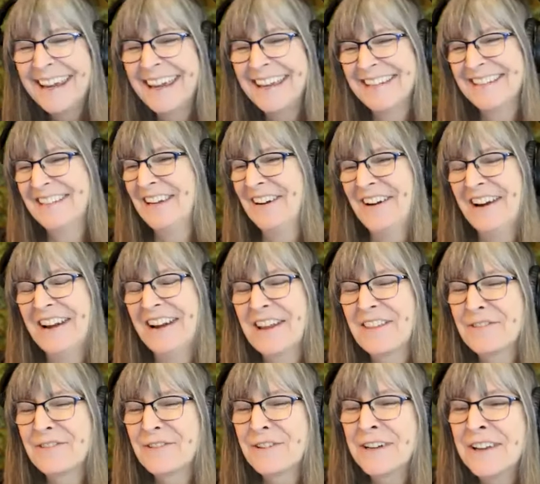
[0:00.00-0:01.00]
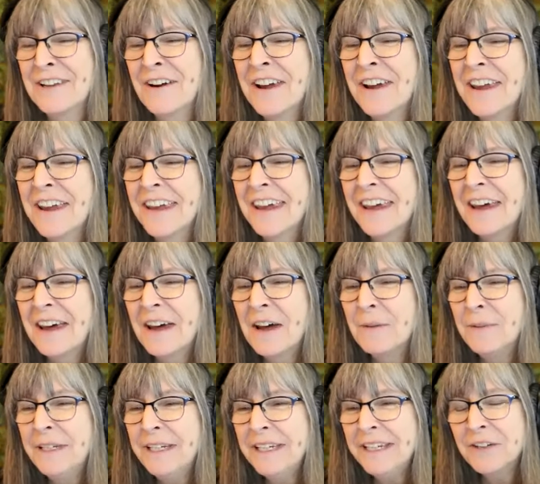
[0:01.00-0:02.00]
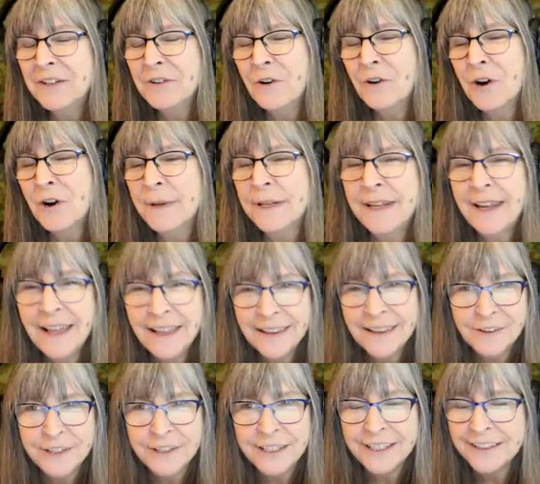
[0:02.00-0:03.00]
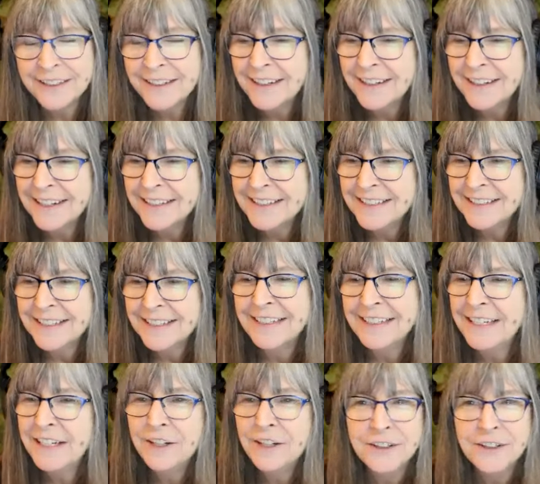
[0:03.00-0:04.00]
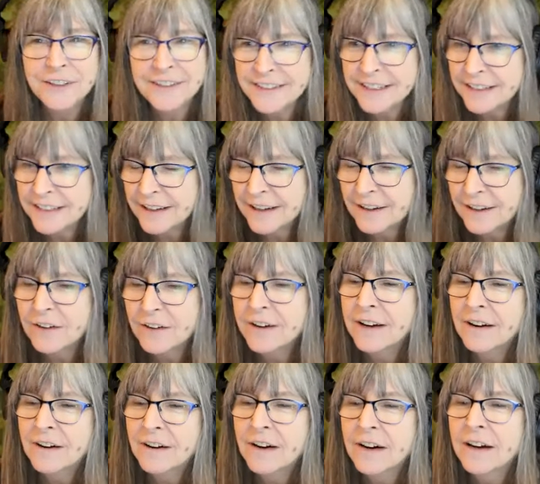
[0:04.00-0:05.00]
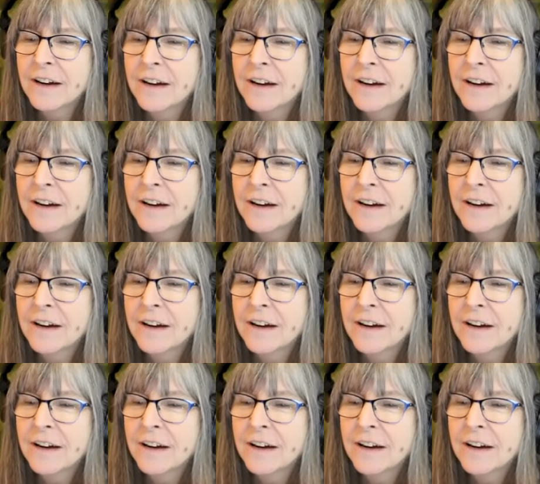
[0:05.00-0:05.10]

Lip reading: That's all right. I threw it in there. Ian Gorman. Hello, Ian. Nice to see that you're here.